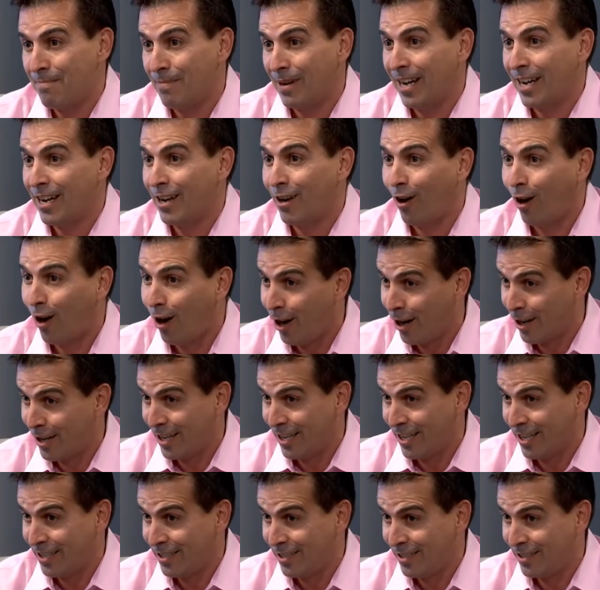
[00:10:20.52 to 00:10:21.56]
by
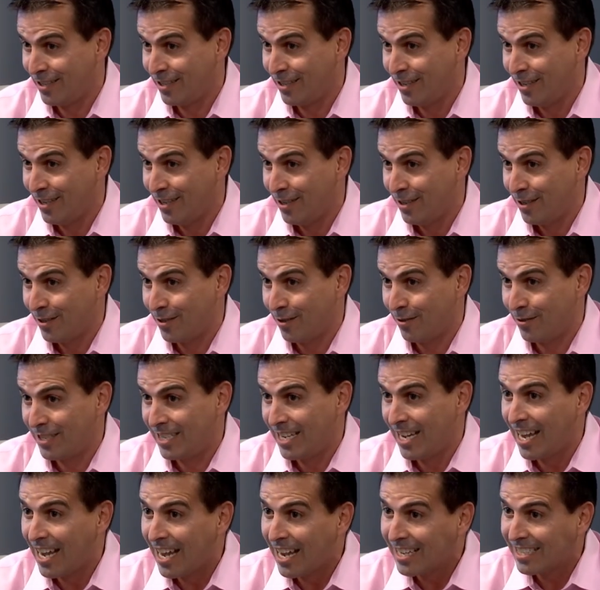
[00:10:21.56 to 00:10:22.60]
August. So
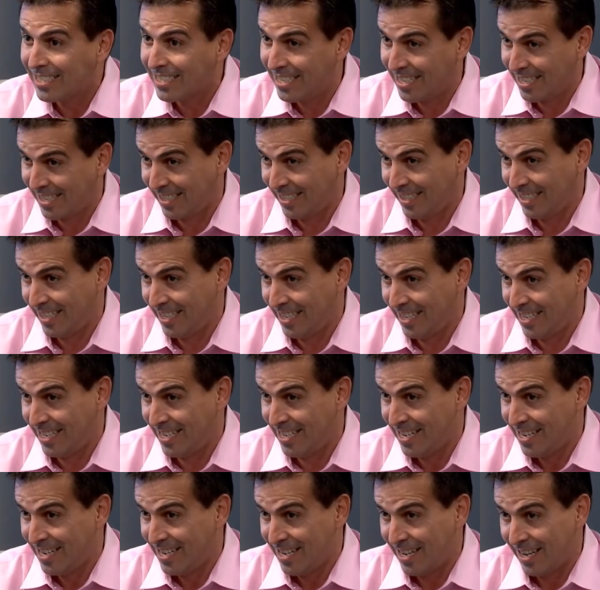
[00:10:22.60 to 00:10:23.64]
technically,
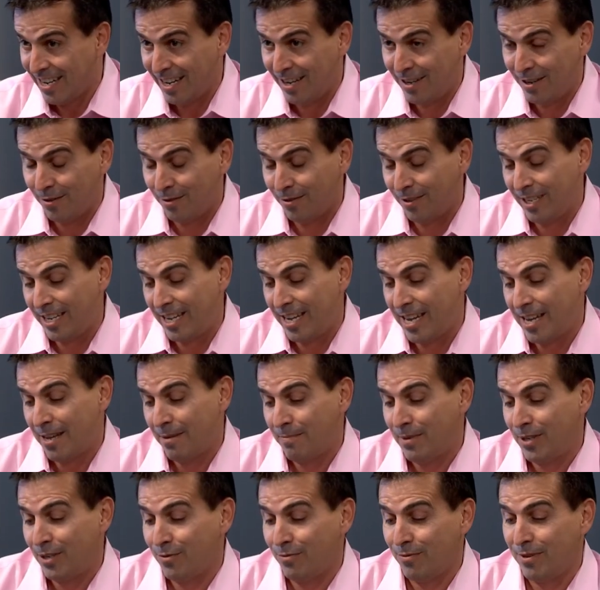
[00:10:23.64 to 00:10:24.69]
I only had
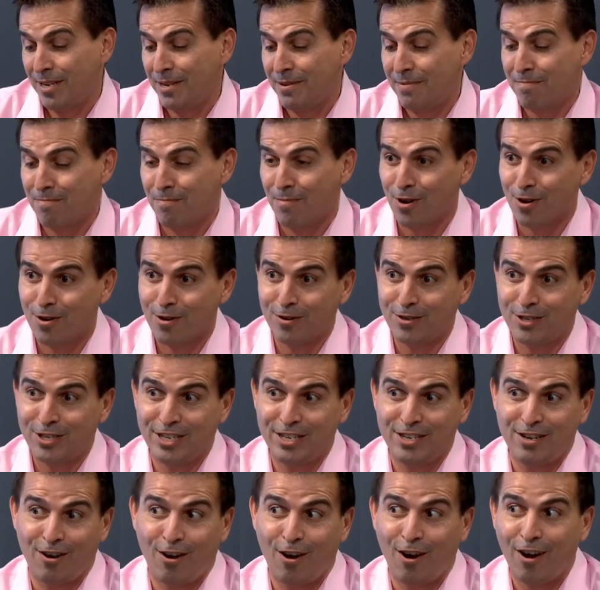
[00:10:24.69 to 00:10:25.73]
between March
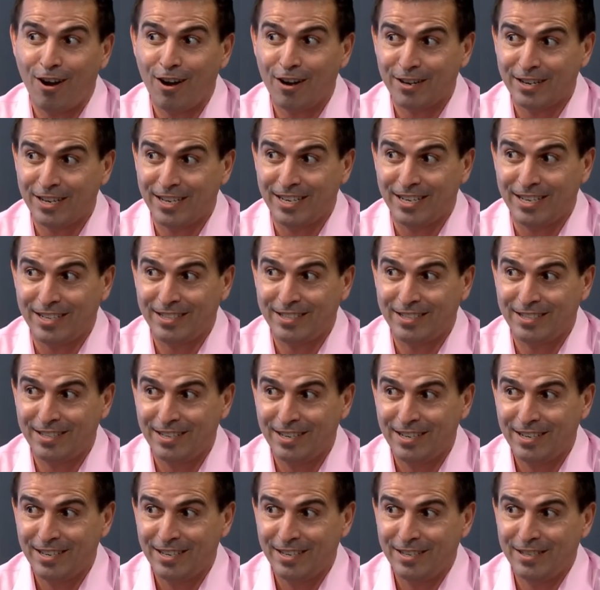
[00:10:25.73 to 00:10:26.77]
and August
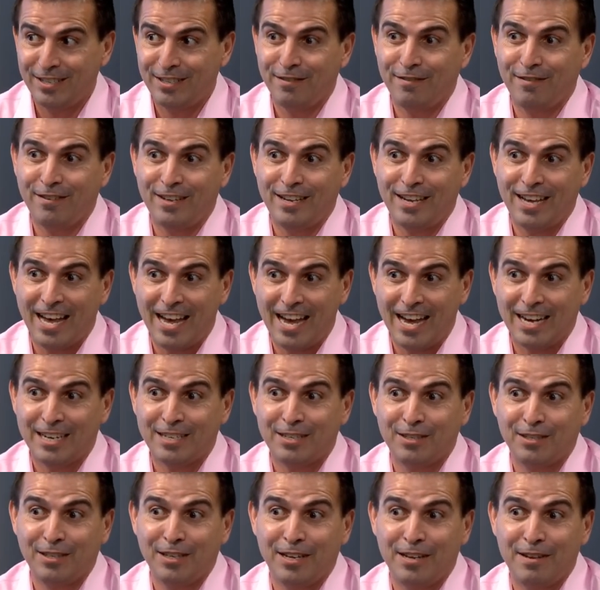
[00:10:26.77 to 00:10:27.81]
to actually
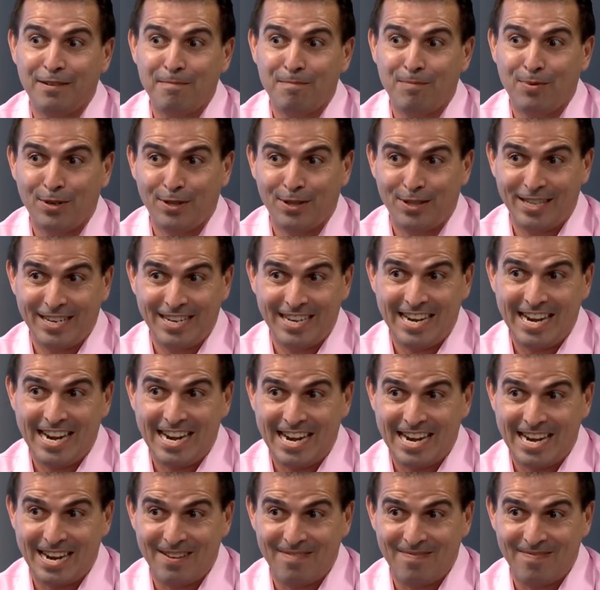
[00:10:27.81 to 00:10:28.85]
figure out who put the
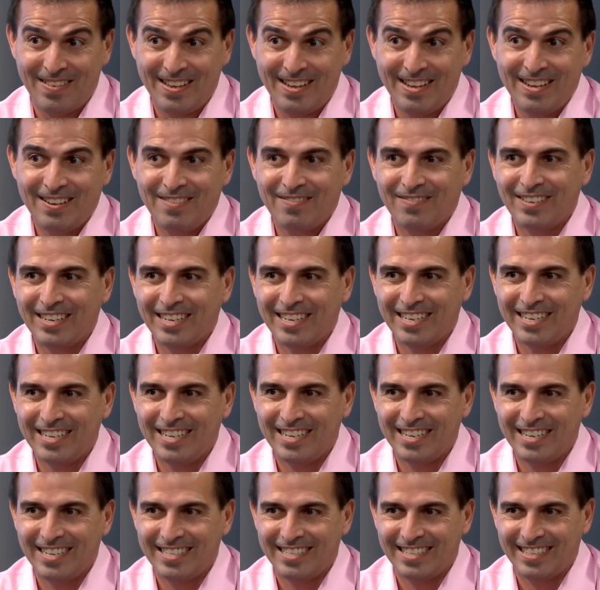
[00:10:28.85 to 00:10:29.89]
name.
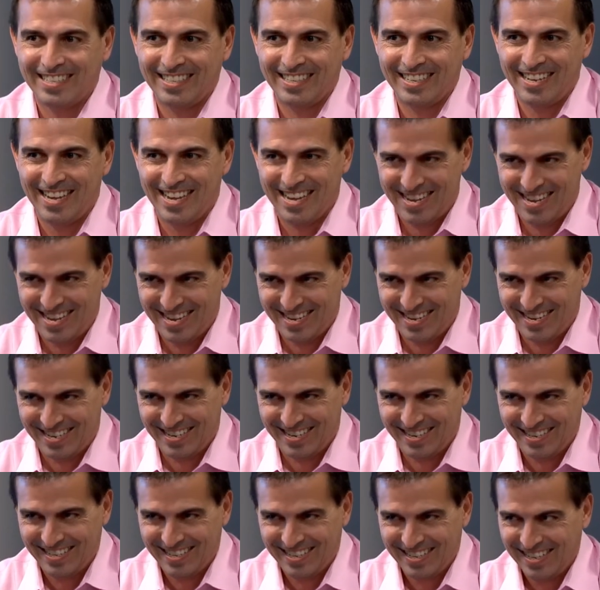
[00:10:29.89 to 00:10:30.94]
That's interesting.
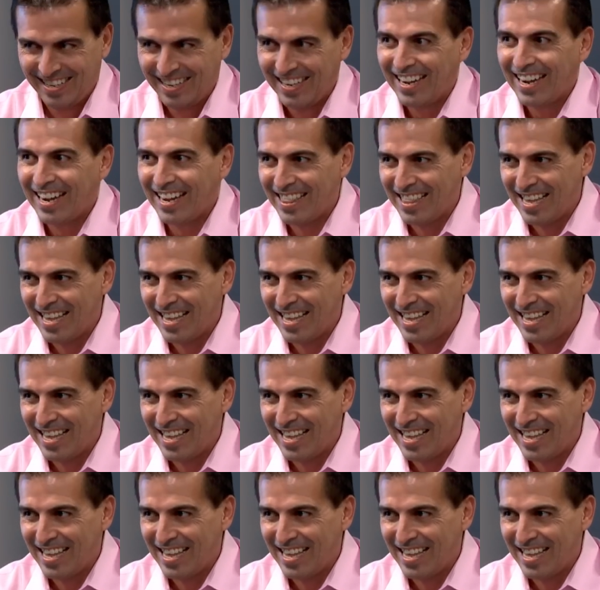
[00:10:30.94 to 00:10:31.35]
And